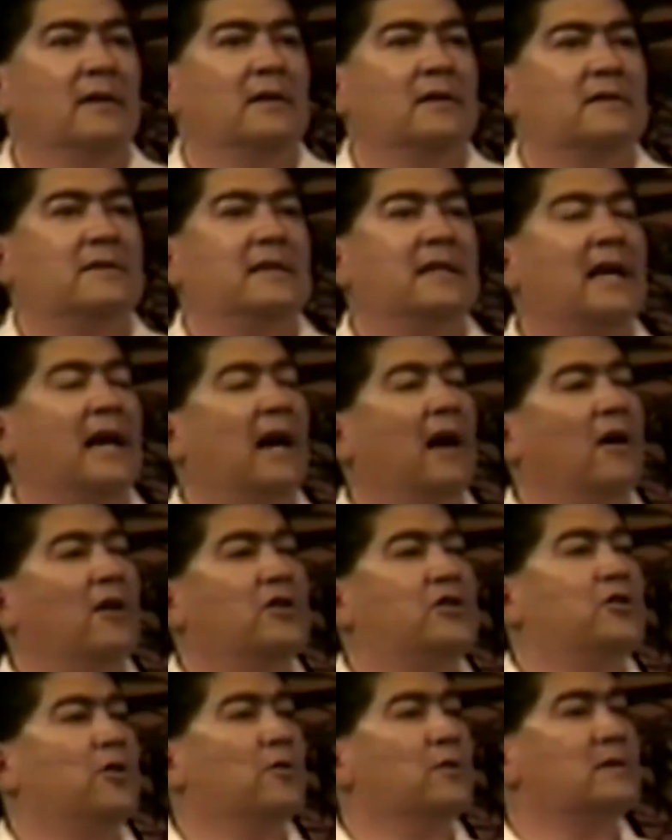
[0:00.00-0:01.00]
see how
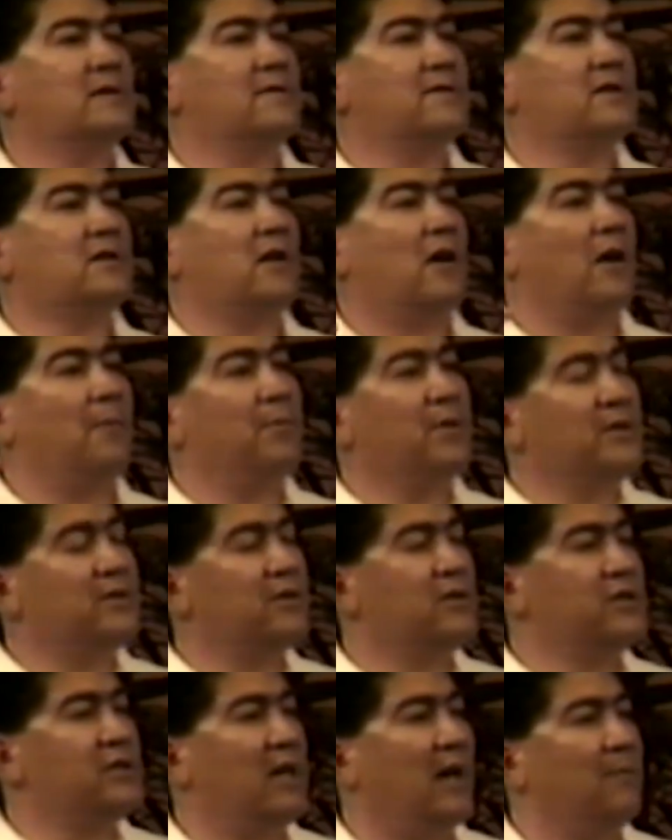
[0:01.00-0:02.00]
Joseph's
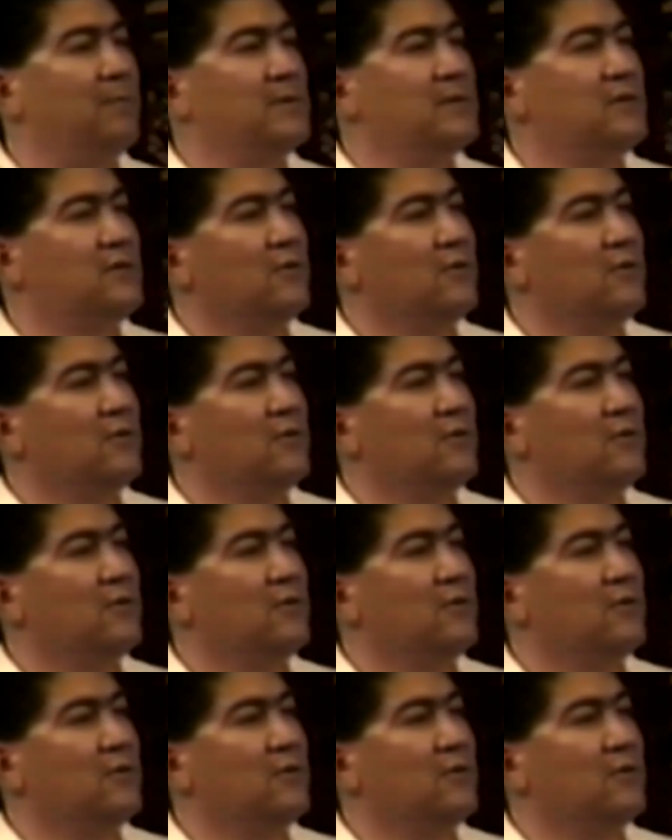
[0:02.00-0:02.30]
carpenter shop is